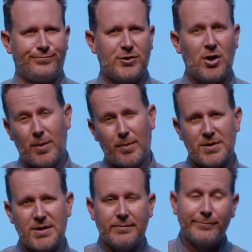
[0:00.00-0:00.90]
Got a bit
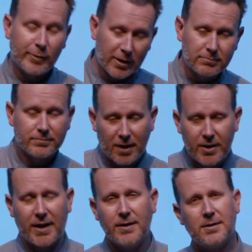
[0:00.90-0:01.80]
busy. Well,
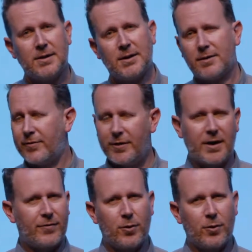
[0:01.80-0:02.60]
okay. Fair enough.